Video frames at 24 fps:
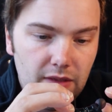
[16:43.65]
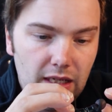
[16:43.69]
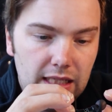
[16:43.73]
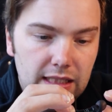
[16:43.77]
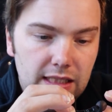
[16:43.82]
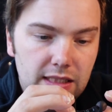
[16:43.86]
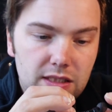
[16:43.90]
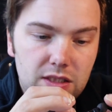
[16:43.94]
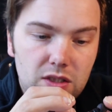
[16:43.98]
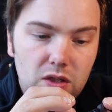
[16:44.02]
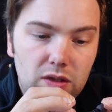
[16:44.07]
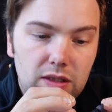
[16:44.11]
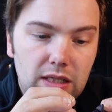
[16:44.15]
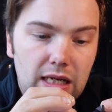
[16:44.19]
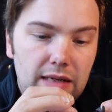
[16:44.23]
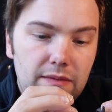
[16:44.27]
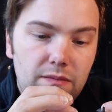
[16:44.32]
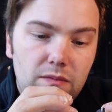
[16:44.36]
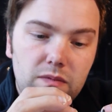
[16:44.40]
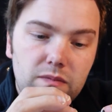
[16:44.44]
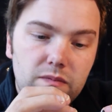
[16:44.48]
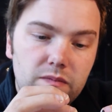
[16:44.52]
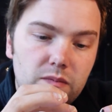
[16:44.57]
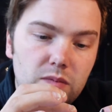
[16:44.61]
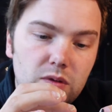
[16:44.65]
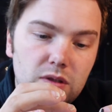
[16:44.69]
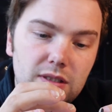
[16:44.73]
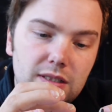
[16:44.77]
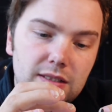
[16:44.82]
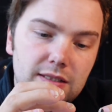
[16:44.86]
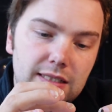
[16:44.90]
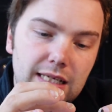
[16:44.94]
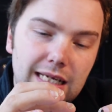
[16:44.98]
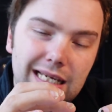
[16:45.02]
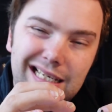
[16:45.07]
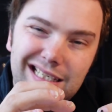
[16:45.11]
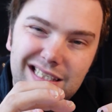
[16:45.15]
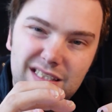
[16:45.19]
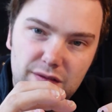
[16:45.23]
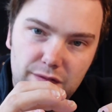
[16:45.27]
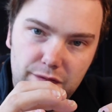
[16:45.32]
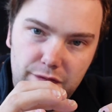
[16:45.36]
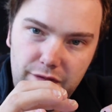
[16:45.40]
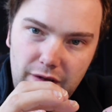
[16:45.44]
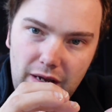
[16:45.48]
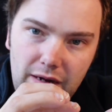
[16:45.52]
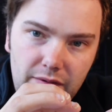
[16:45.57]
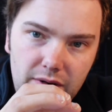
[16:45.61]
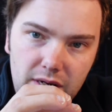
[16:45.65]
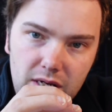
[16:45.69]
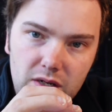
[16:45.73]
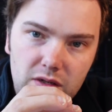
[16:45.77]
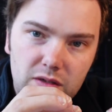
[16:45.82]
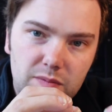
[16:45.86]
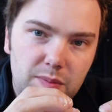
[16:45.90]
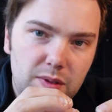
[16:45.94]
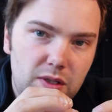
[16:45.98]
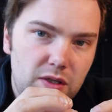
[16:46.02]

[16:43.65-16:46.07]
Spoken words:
And it's not, I wouldn't say it's very good,